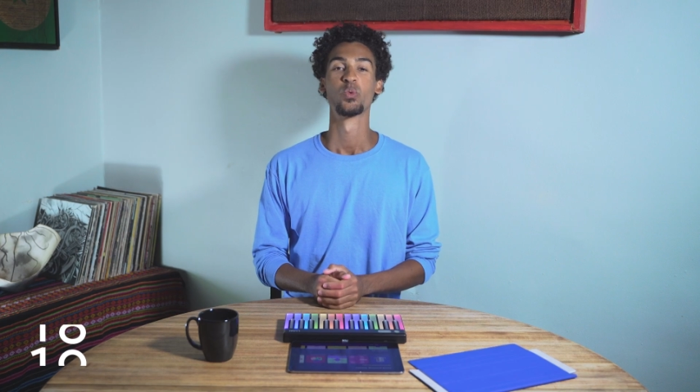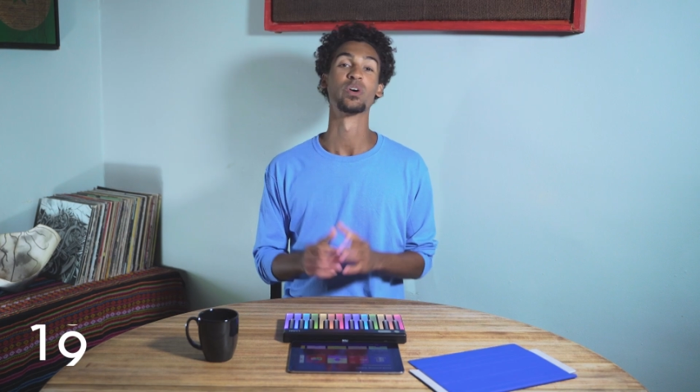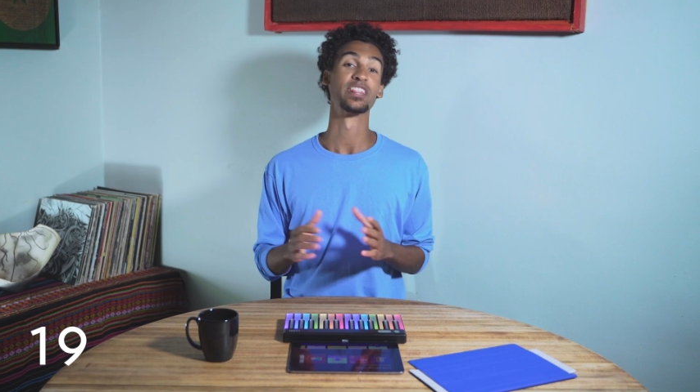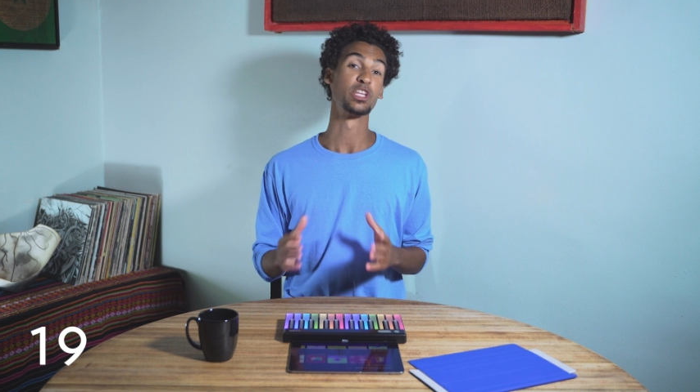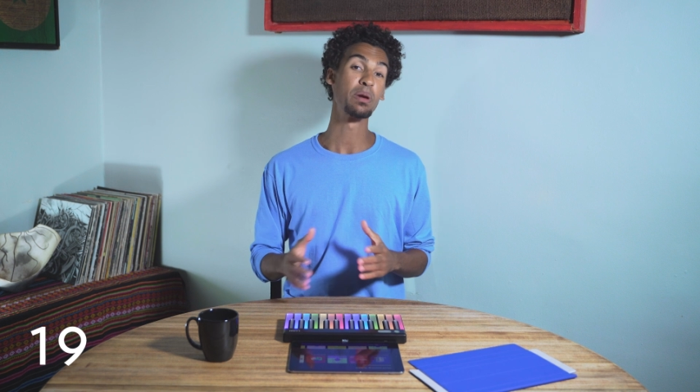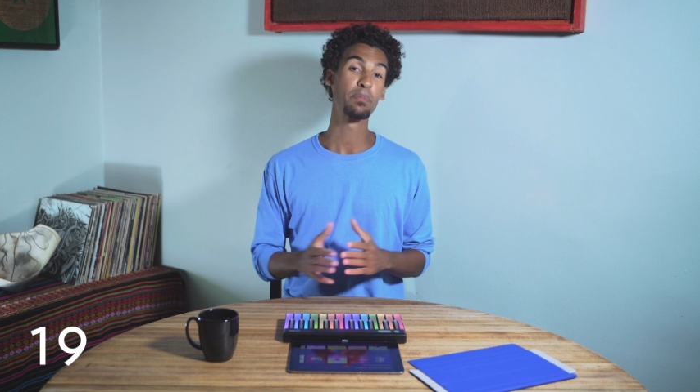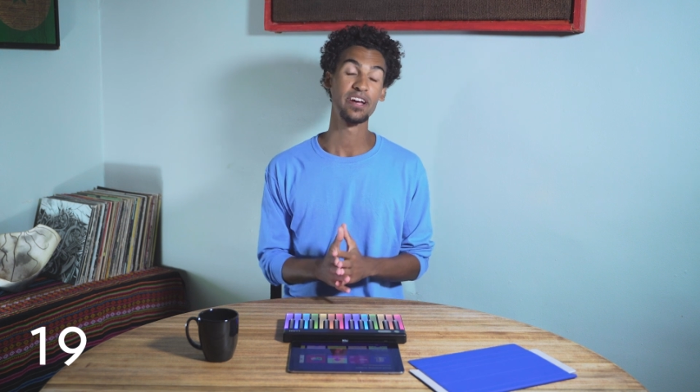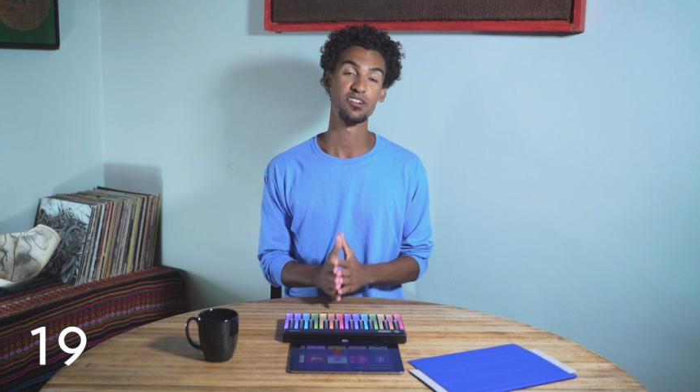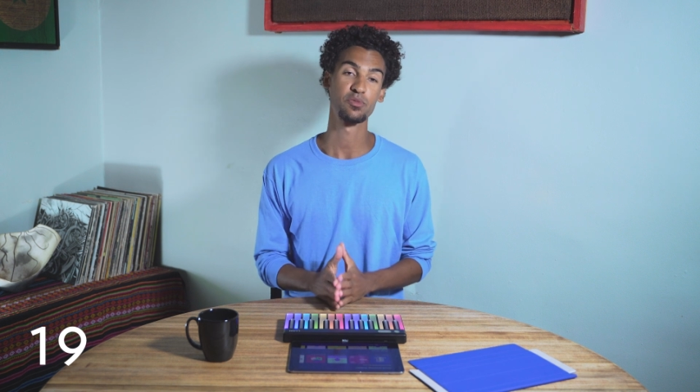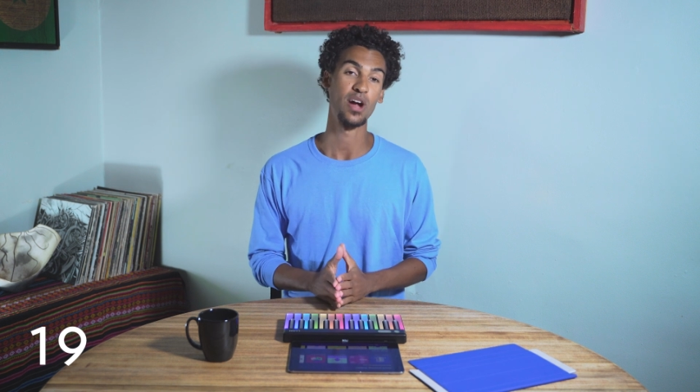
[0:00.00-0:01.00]
When LUMI
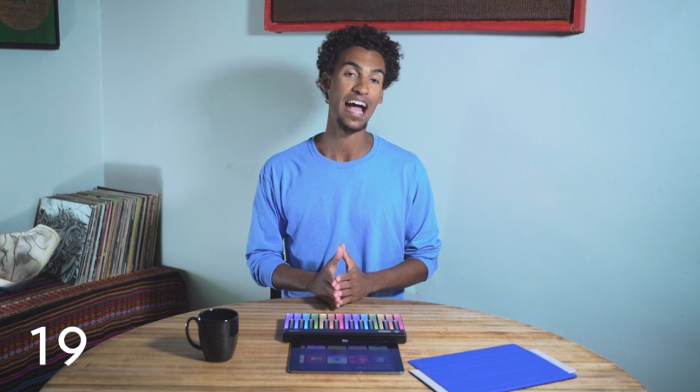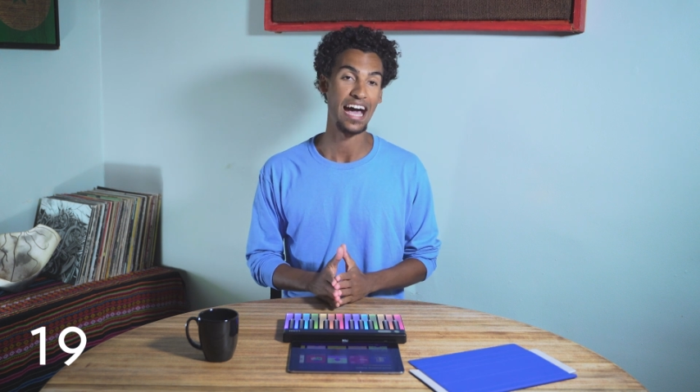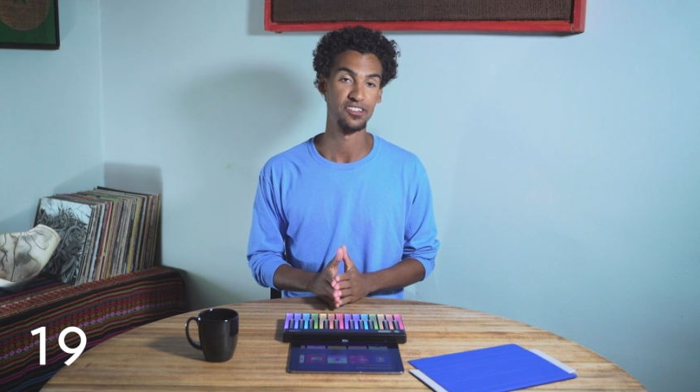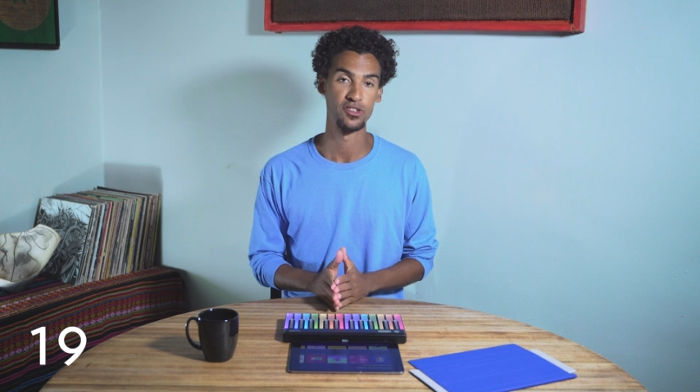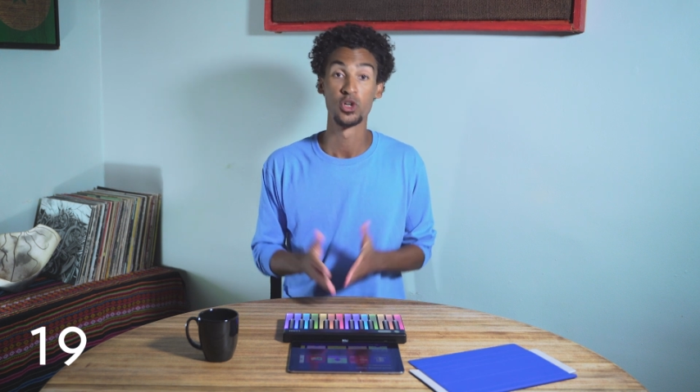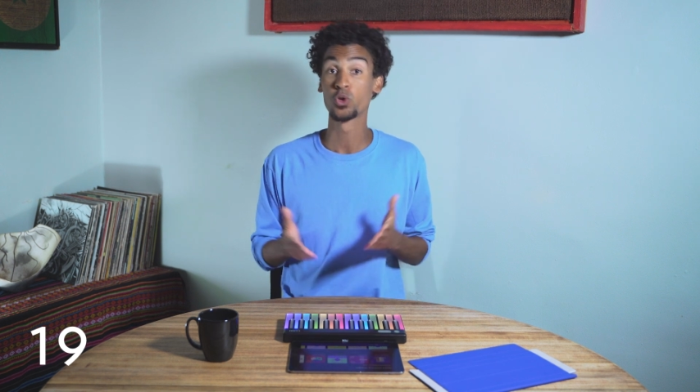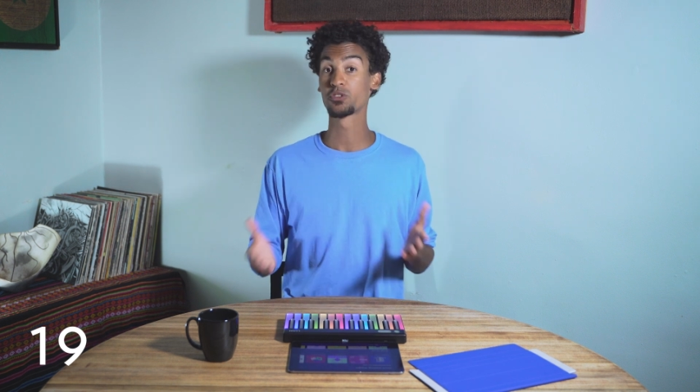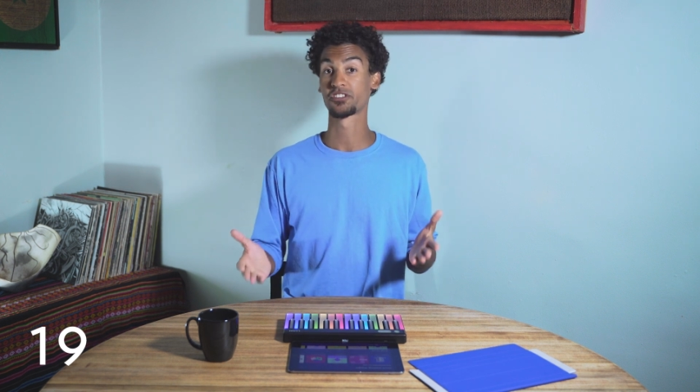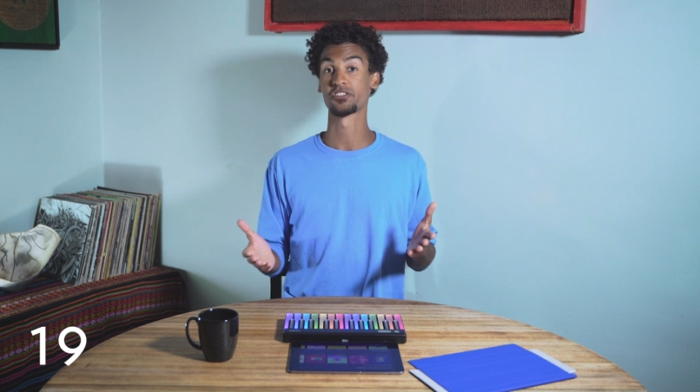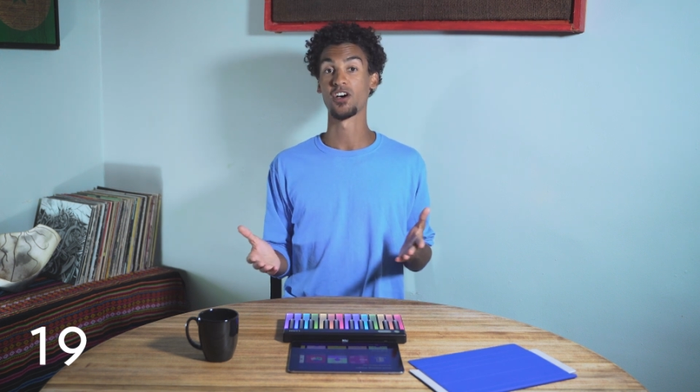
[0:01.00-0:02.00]
players were asked
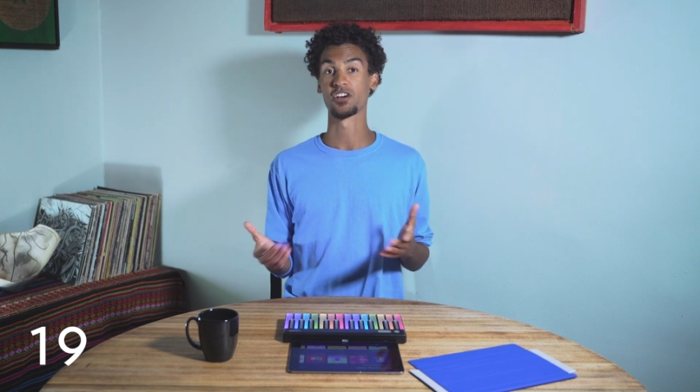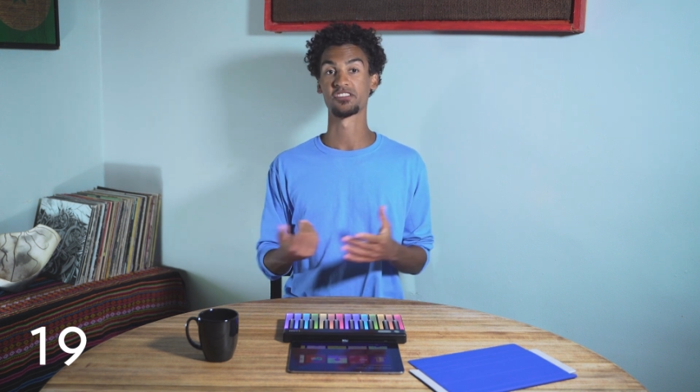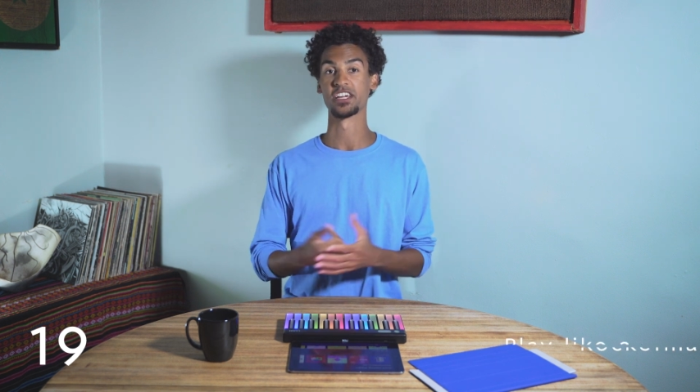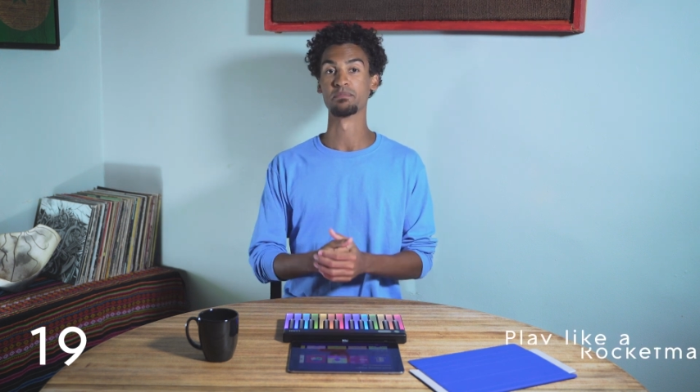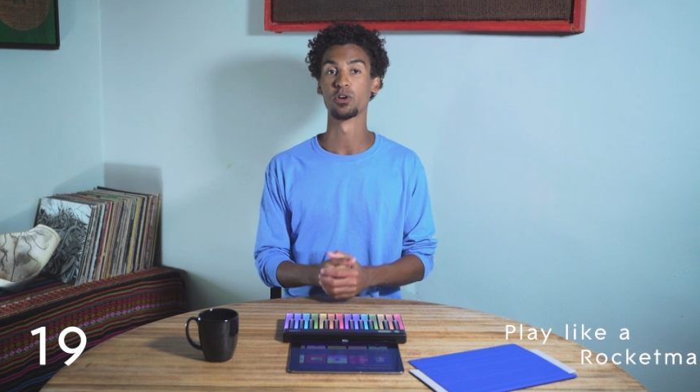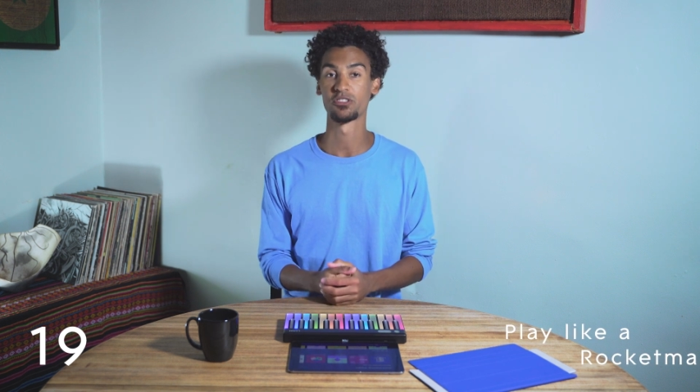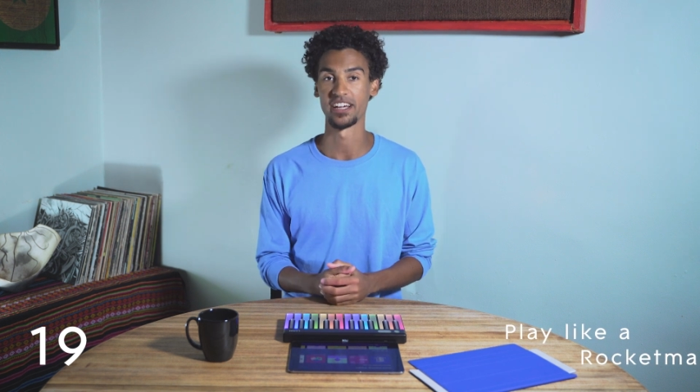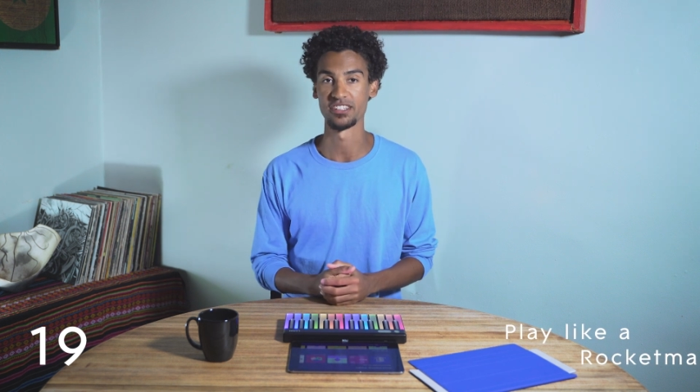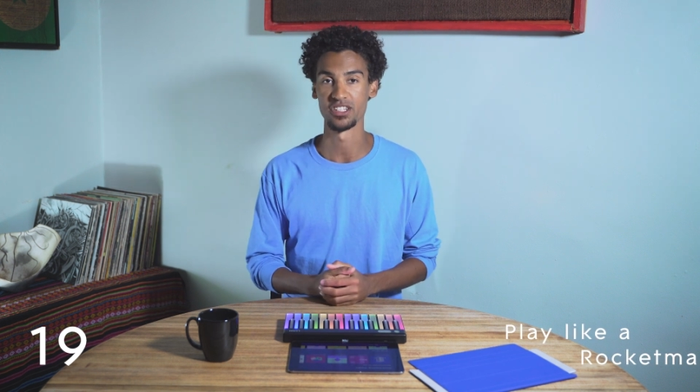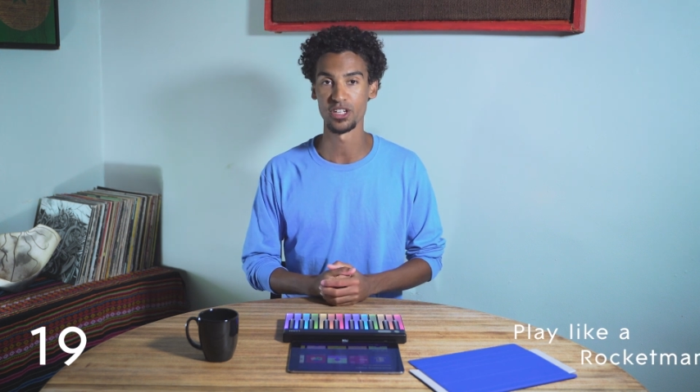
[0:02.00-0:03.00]
whose songs they'd most
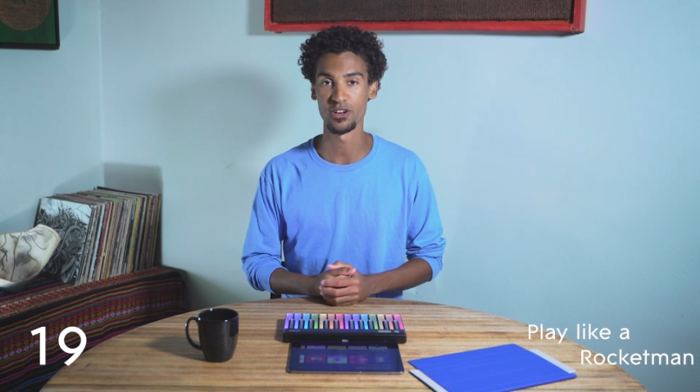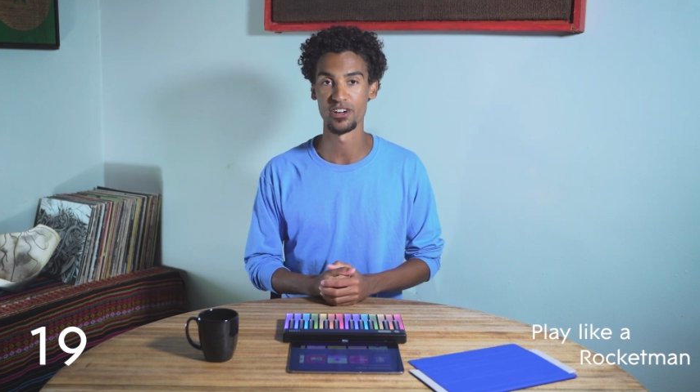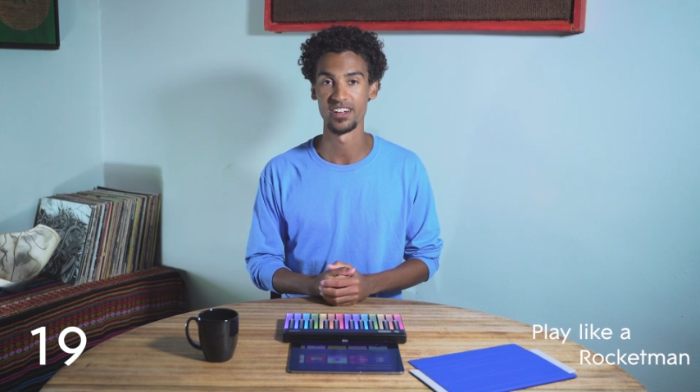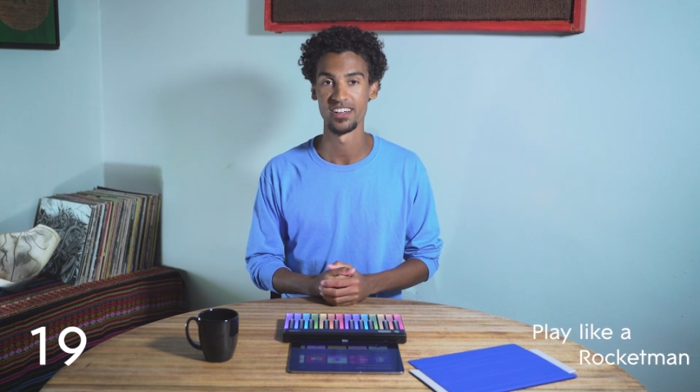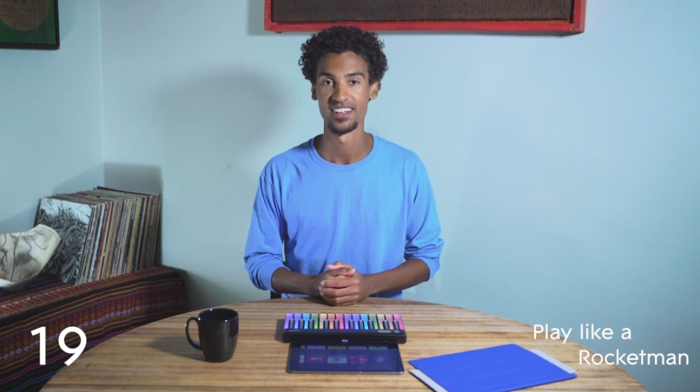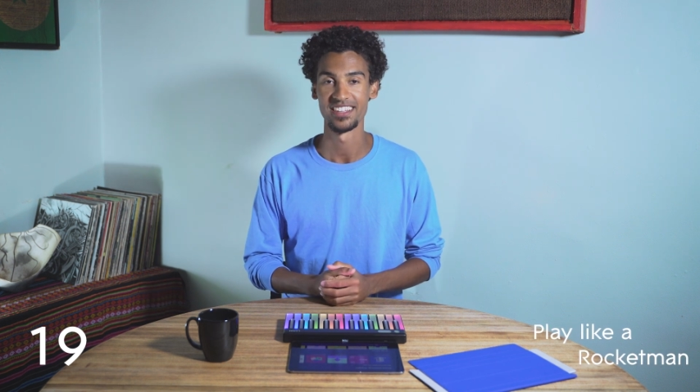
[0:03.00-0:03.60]
like to learn,